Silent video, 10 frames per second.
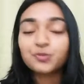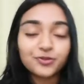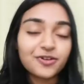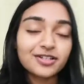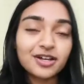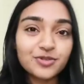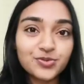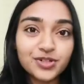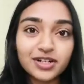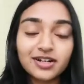The professor I was
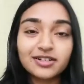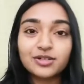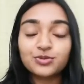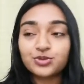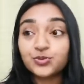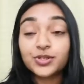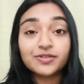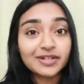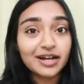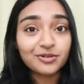working under was
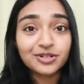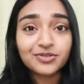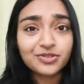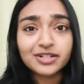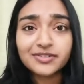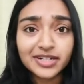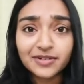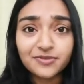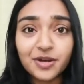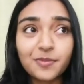world renowned and really,
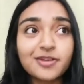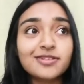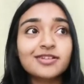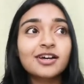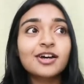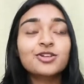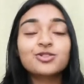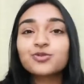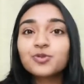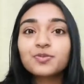really famous.
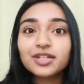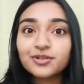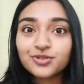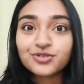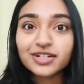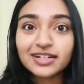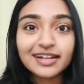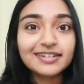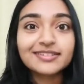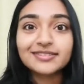So for me, it was really
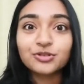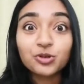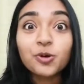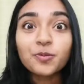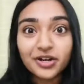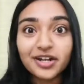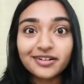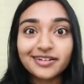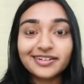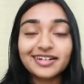like a
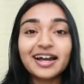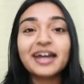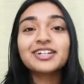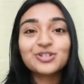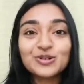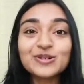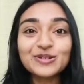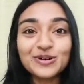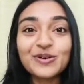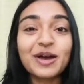no-brainer that I
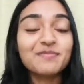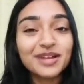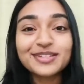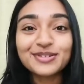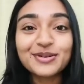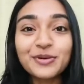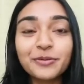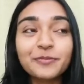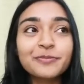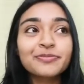should go, I must
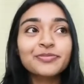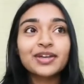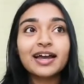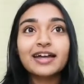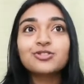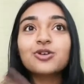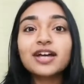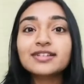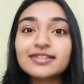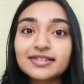go. And so,
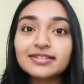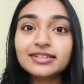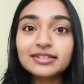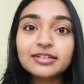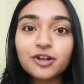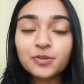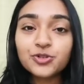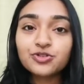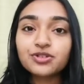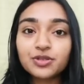as I said, the earlier
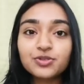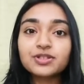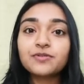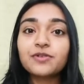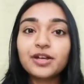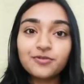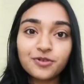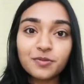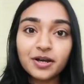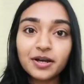opportunity was away
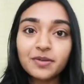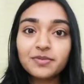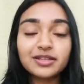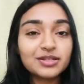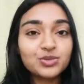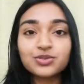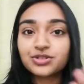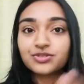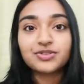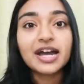from him, and this
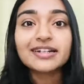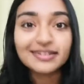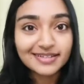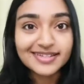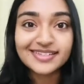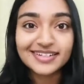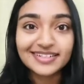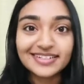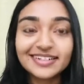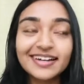was right in his
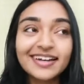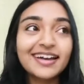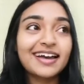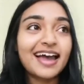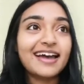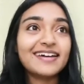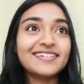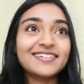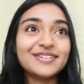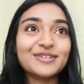city.
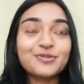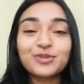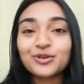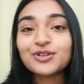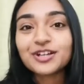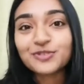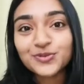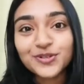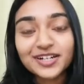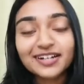And, because I was
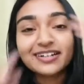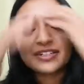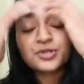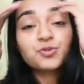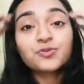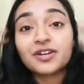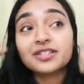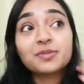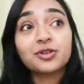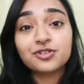working under this
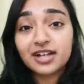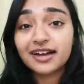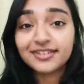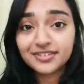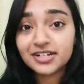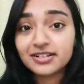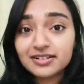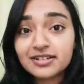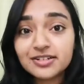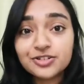professor, because I
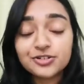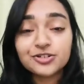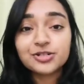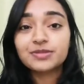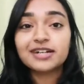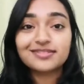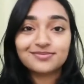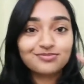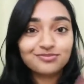created an internship that